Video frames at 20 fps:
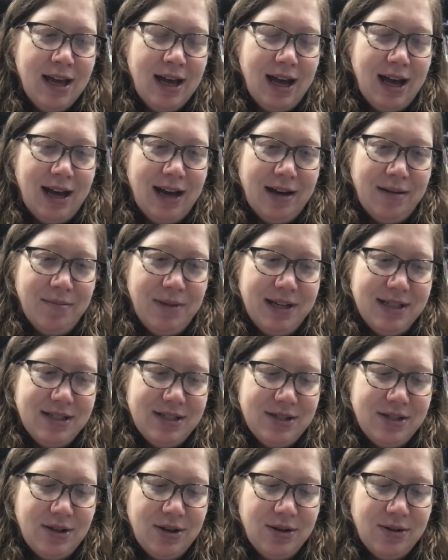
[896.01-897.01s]
And
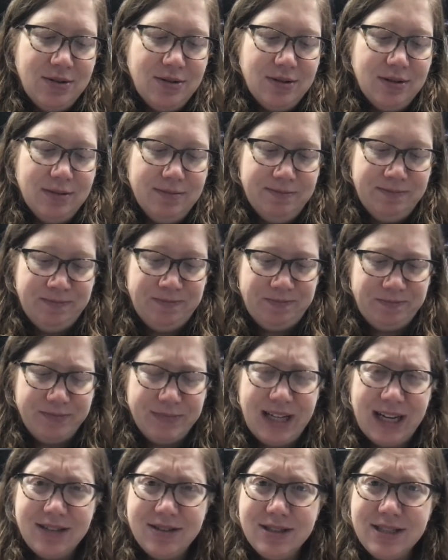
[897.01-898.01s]
so
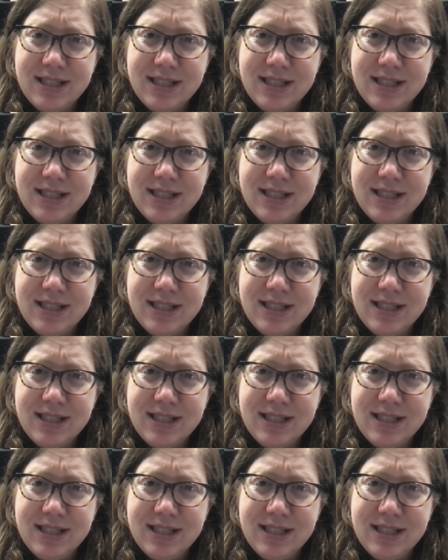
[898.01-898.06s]
Dr.